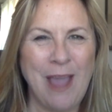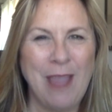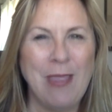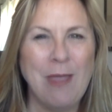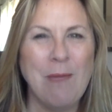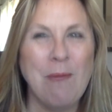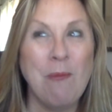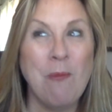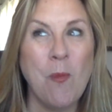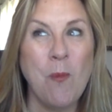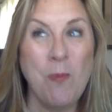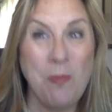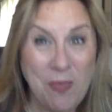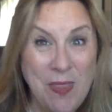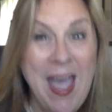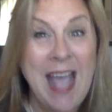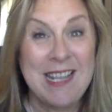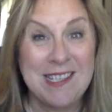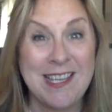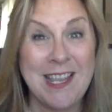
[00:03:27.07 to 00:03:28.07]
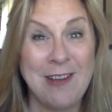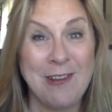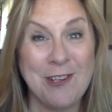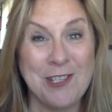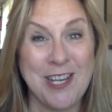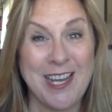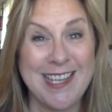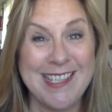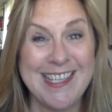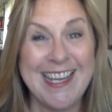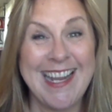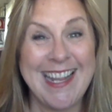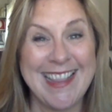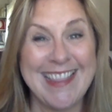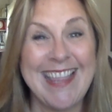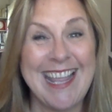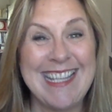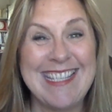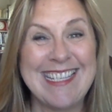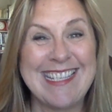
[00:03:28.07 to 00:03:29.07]
And the, that's
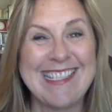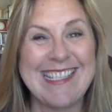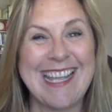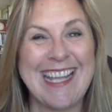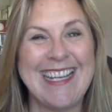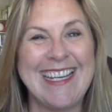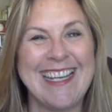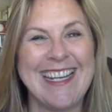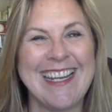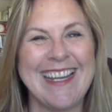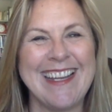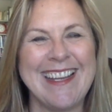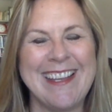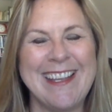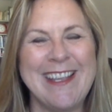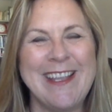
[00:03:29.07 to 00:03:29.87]
energizing, that's exciting.